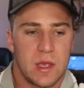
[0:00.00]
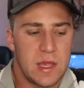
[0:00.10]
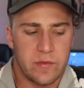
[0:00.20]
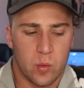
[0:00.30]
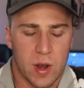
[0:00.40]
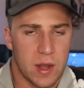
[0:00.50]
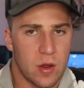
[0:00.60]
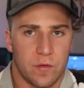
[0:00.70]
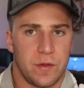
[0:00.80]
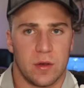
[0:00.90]
Even when I
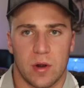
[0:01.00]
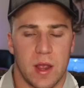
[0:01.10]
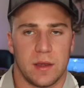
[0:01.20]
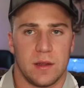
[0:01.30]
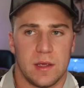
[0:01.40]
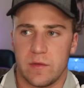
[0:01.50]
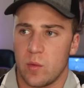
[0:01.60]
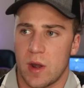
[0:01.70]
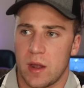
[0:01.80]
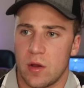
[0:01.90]
don't feel right.
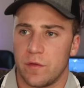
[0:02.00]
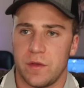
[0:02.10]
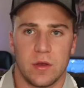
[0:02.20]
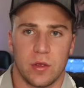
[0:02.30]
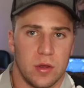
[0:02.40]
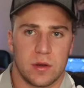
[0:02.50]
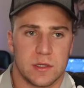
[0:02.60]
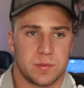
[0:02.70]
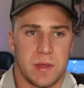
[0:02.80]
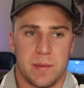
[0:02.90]
Even when I don't feel good.
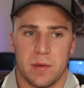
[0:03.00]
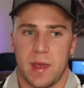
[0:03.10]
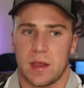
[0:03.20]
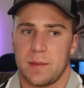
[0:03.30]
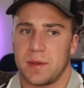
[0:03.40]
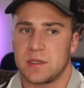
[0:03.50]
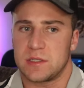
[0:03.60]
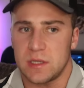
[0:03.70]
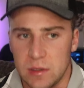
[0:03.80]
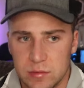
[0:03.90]
Because people make up
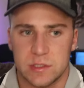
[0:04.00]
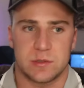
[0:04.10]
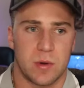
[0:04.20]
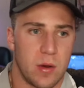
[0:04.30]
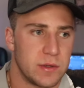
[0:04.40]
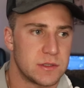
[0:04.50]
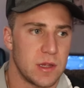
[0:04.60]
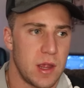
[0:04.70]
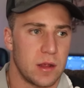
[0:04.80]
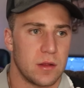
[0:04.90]
excuses, bro.
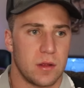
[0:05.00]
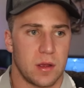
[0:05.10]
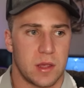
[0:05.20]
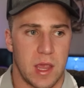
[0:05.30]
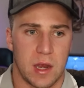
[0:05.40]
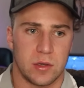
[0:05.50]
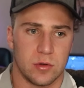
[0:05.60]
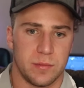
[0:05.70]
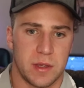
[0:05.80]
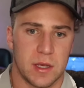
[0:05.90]
It's like, I can't
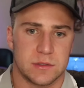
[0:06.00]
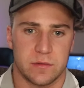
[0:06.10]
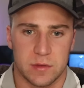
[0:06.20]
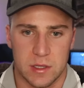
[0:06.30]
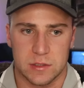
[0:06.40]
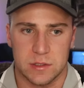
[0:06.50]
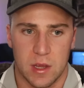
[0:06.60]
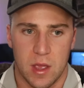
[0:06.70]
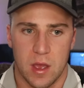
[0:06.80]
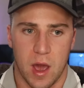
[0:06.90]
do it because of
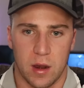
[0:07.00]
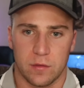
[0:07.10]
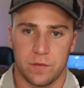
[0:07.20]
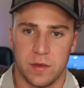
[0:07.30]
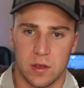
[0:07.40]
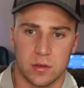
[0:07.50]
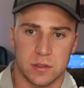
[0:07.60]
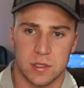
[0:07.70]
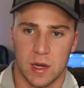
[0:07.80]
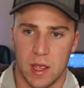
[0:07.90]
this. I don't feel
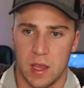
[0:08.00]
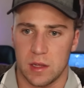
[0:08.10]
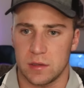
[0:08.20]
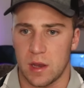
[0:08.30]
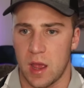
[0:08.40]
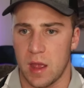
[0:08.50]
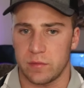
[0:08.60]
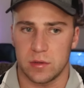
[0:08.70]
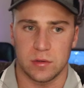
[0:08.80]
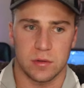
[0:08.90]
good today and I
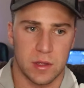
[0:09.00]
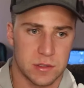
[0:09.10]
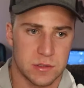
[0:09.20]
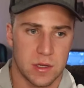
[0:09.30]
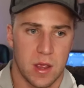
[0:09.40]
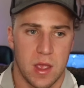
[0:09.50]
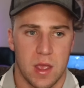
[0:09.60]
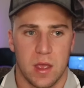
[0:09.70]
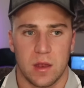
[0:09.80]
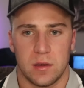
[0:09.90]
have to do this.
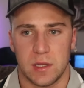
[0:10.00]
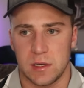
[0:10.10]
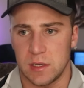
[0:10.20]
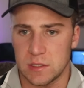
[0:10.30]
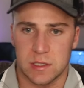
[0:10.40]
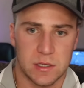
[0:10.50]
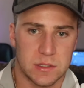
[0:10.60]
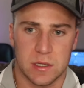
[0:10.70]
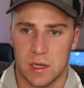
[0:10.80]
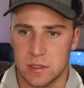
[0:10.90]
This and
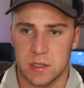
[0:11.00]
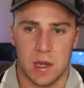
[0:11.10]
this and this.